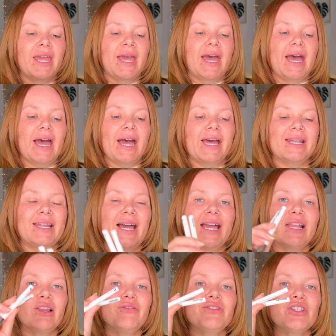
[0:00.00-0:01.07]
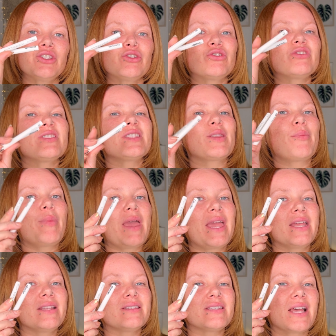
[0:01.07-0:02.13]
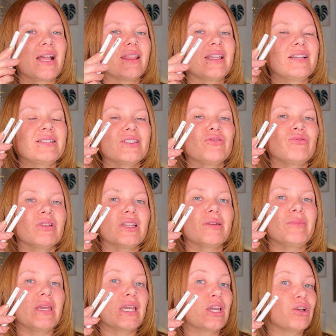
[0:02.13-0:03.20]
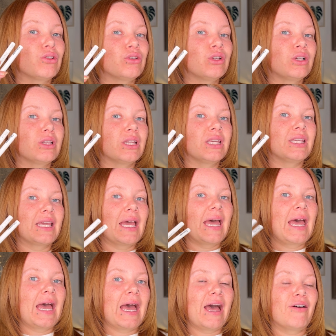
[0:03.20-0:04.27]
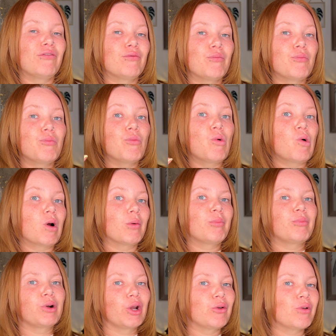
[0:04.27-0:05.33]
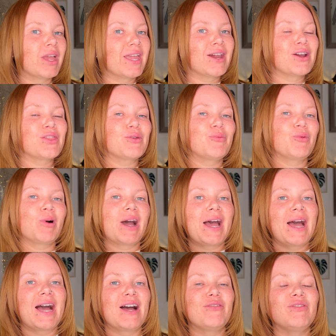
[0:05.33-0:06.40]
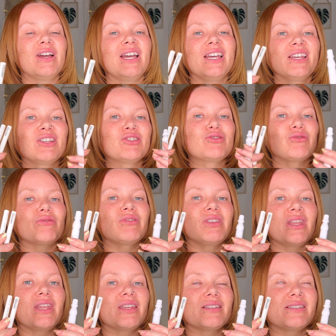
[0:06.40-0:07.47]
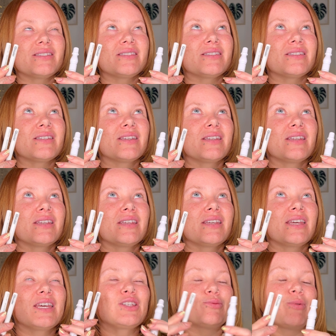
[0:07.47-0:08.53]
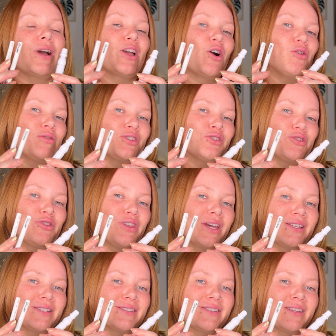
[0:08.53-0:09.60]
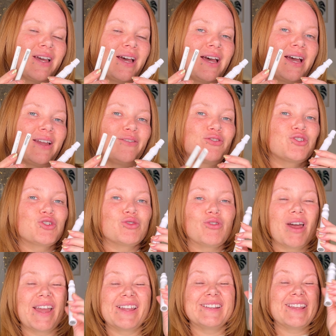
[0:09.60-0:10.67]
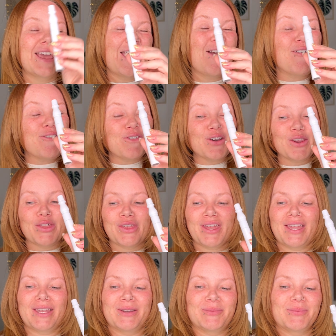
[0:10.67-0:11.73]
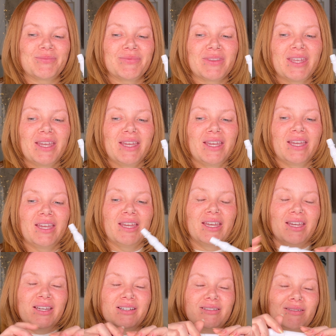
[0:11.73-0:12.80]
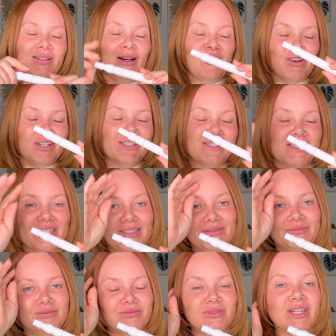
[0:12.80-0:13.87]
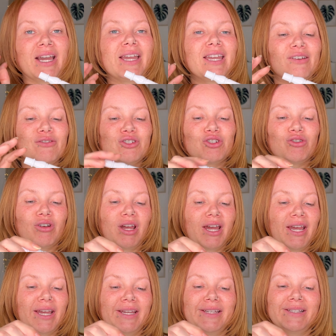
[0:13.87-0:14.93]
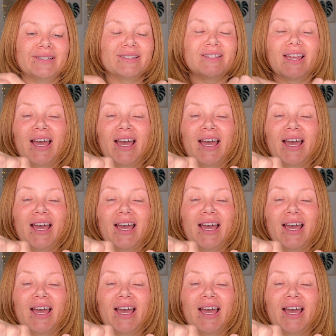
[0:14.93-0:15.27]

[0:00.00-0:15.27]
And I love to use the pens. I like to really make it look like I have more brow hair than what I have. So this is why I always do this. I've tried everything. Honestly, I have tried the